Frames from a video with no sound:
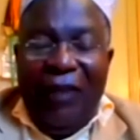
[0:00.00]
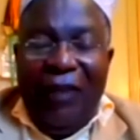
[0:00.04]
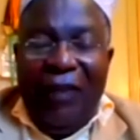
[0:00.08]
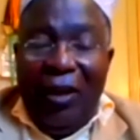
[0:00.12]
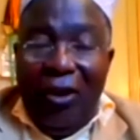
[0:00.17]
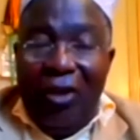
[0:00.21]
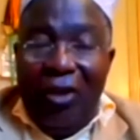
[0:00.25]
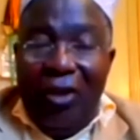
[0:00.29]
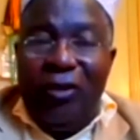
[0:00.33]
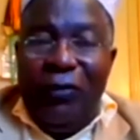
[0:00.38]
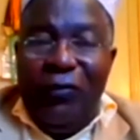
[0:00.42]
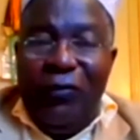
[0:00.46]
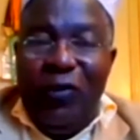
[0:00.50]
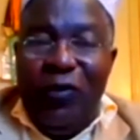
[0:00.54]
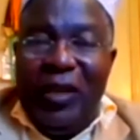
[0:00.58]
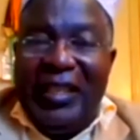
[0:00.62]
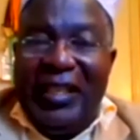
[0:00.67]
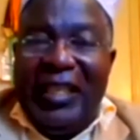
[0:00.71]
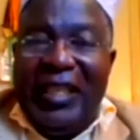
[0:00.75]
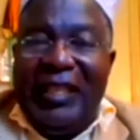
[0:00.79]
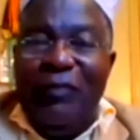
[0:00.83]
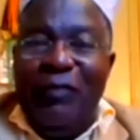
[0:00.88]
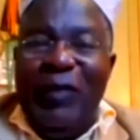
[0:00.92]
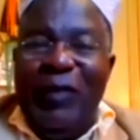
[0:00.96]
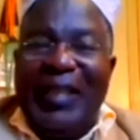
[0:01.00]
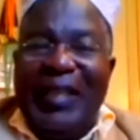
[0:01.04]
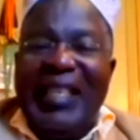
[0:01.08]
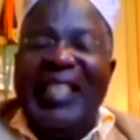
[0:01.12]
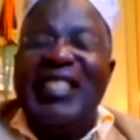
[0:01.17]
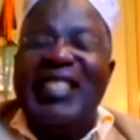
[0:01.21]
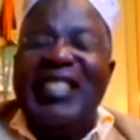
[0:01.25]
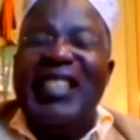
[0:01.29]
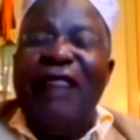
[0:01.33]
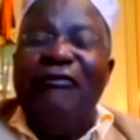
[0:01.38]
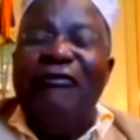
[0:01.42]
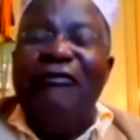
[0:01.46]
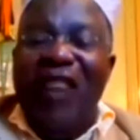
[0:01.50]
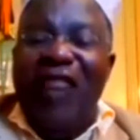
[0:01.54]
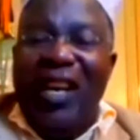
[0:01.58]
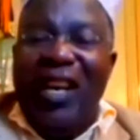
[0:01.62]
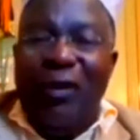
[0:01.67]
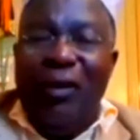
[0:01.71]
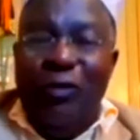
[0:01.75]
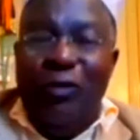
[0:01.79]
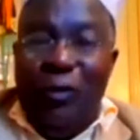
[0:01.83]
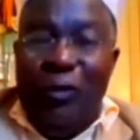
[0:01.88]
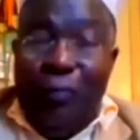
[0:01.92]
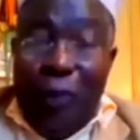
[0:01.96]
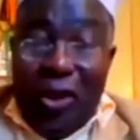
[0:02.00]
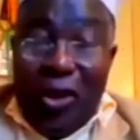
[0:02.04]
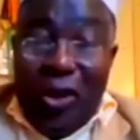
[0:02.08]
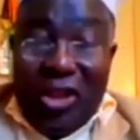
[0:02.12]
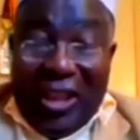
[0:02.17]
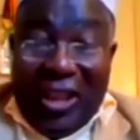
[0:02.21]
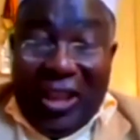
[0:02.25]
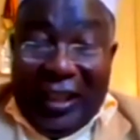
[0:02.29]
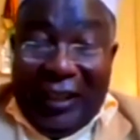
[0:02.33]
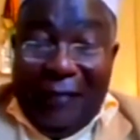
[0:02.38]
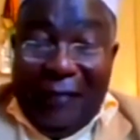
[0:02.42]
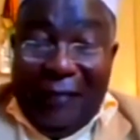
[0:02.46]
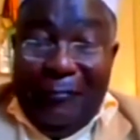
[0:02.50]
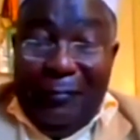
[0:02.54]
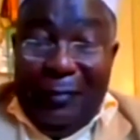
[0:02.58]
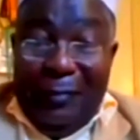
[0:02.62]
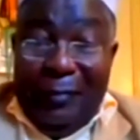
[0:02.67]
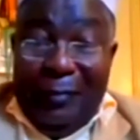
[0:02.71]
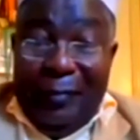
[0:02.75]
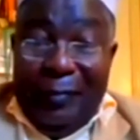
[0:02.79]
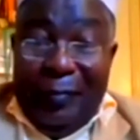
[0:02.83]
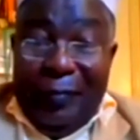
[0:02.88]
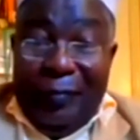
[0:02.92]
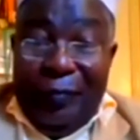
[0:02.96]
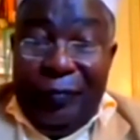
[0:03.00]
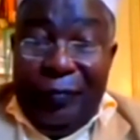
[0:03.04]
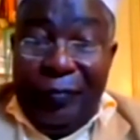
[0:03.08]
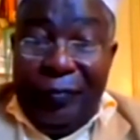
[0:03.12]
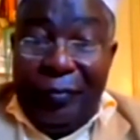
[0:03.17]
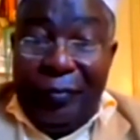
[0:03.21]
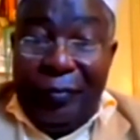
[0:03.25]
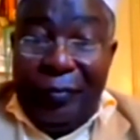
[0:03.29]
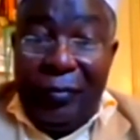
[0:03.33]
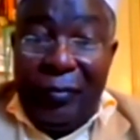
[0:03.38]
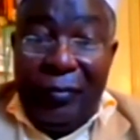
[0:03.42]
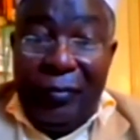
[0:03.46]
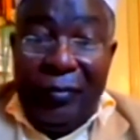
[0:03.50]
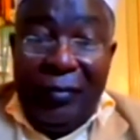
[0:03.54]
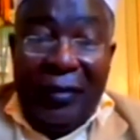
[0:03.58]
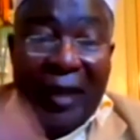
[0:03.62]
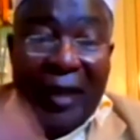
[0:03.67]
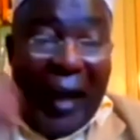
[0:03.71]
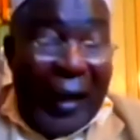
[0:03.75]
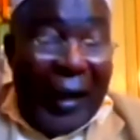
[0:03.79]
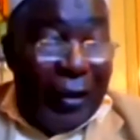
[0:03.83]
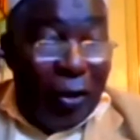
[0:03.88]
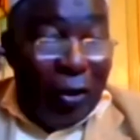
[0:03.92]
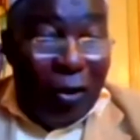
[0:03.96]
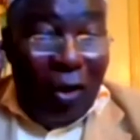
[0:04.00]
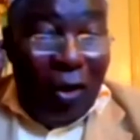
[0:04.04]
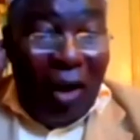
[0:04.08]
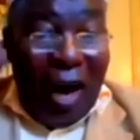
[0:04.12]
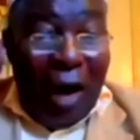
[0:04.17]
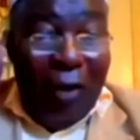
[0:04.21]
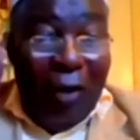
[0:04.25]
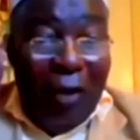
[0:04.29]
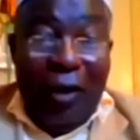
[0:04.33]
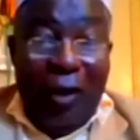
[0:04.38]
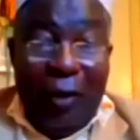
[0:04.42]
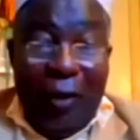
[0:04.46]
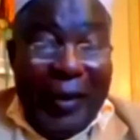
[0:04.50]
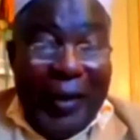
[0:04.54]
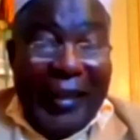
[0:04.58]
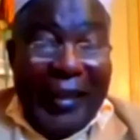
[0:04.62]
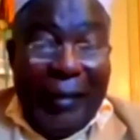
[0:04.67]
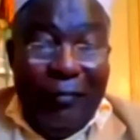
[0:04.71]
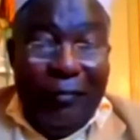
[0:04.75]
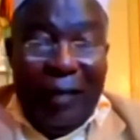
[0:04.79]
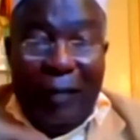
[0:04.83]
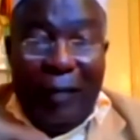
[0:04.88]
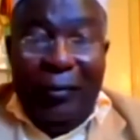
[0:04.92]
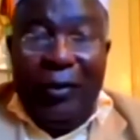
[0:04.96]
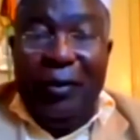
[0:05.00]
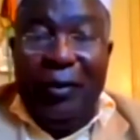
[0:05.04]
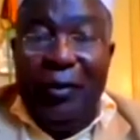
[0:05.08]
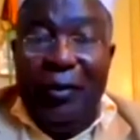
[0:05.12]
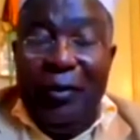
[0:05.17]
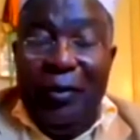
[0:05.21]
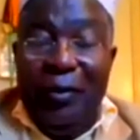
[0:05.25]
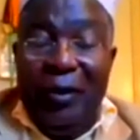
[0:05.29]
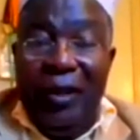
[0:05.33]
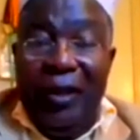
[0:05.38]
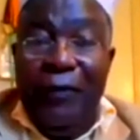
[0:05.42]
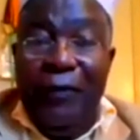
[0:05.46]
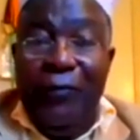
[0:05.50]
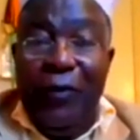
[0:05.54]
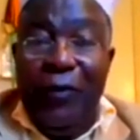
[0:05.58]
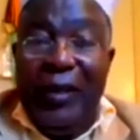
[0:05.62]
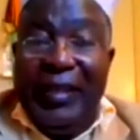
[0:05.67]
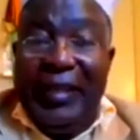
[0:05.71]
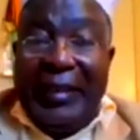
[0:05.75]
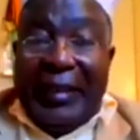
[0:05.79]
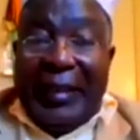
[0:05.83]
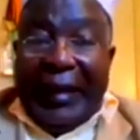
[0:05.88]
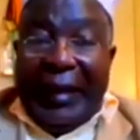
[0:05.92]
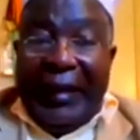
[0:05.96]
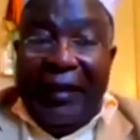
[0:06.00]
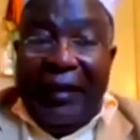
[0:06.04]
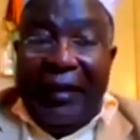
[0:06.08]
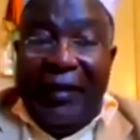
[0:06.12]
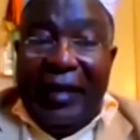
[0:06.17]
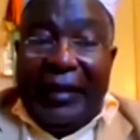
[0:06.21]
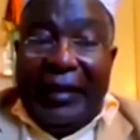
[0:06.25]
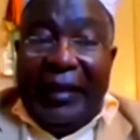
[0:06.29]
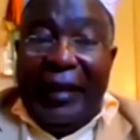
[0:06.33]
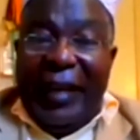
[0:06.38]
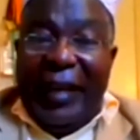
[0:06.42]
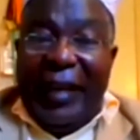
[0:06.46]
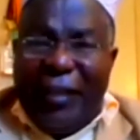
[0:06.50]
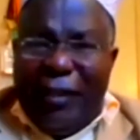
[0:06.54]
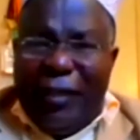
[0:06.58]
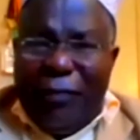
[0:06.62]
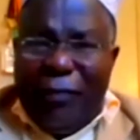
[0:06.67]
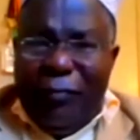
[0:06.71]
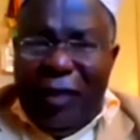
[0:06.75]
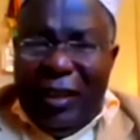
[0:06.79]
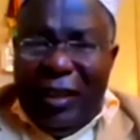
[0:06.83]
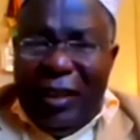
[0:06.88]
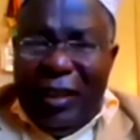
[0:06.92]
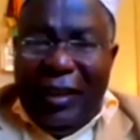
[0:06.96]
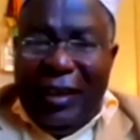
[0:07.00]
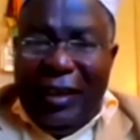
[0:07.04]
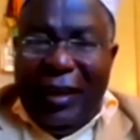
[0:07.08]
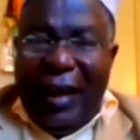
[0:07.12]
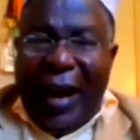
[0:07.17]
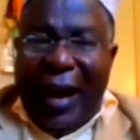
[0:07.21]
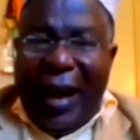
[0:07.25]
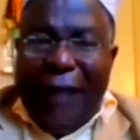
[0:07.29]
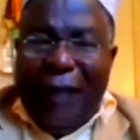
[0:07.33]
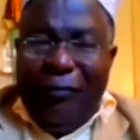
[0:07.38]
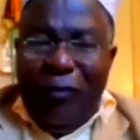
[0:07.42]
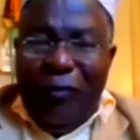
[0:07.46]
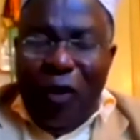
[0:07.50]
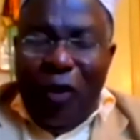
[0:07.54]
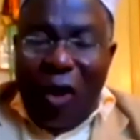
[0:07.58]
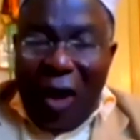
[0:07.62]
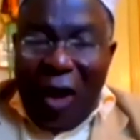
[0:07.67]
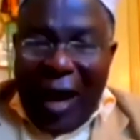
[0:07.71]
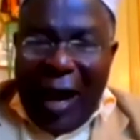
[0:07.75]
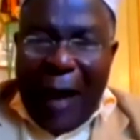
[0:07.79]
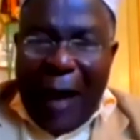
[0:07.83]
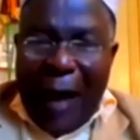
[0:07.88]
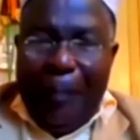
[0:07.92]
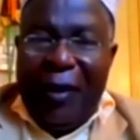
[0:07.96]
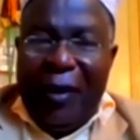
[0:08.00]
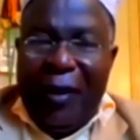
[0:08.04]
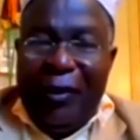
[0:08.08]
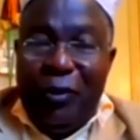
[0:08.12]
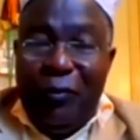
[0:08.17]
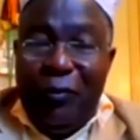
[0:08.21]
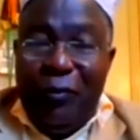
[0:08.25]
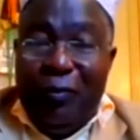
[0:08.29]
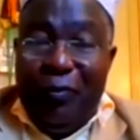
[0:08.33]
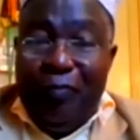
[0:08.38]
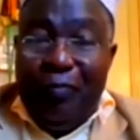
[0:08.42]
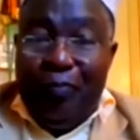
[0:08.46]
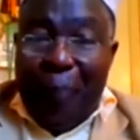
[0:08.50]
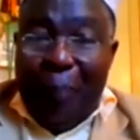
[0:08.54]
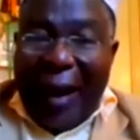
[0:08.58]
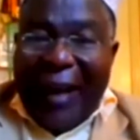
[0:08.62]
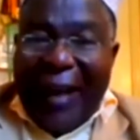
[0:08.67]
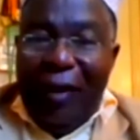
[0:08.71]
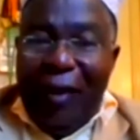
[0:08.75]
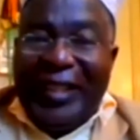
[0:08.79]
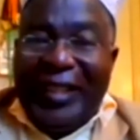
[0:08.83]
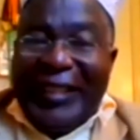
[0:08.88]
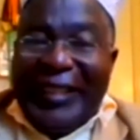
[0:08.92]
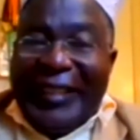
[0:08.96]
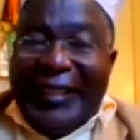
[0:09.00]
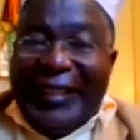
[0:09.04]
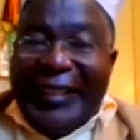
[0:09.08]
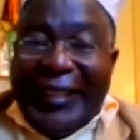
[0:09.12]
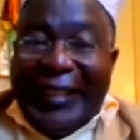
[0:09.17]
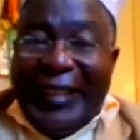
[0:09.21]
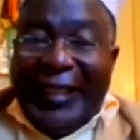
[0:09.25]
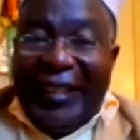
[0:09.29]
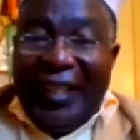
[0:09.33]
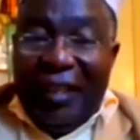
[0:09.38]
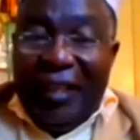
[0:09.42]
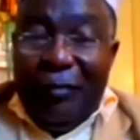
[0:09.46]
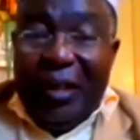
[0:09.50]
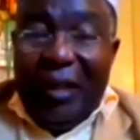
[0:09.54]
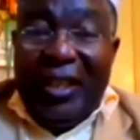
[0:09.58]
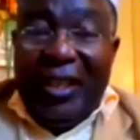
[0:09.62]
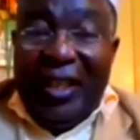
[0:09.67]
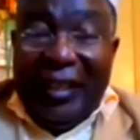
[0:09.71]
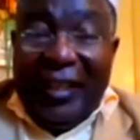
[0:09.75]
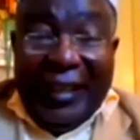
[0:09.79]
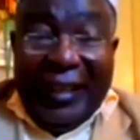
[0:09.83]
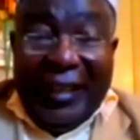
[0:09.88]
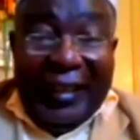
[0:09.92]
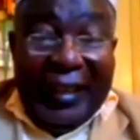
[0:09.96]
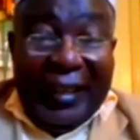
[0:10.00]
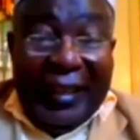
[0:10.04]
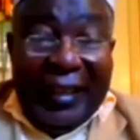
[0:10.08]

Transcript: a lot of questions, but it's a very good project. I don't know how we can be able to influence that. Let's, let, I'm more happy to pilot it immediately